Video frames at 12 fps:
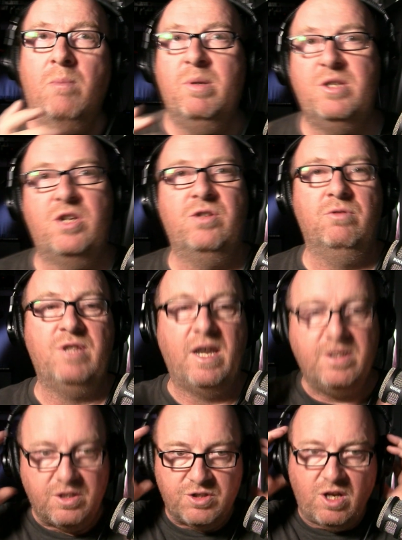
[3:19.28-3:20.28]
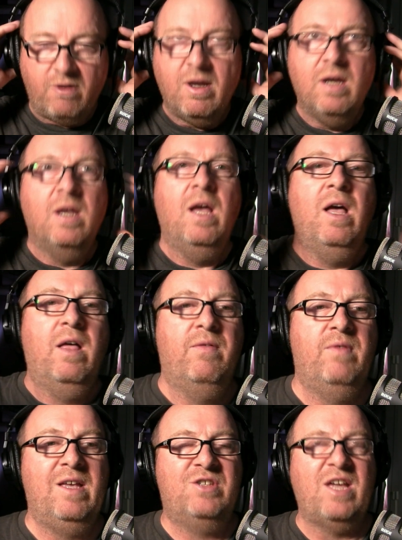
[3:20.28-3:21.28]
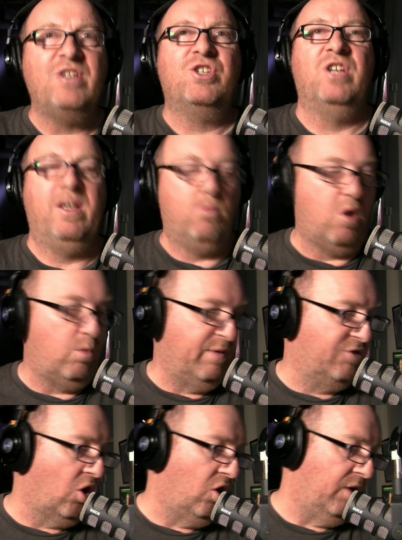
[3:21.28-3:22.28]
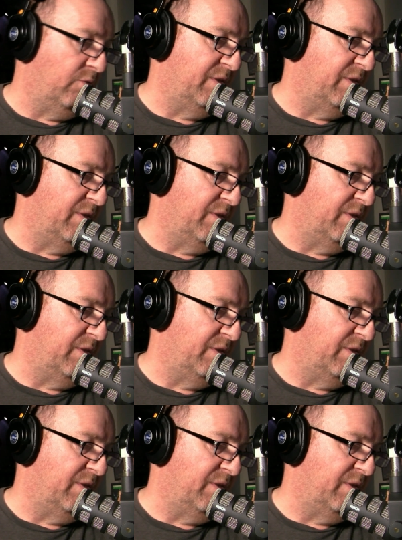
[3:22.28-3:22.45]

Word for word: positional data. So essentially, what we've got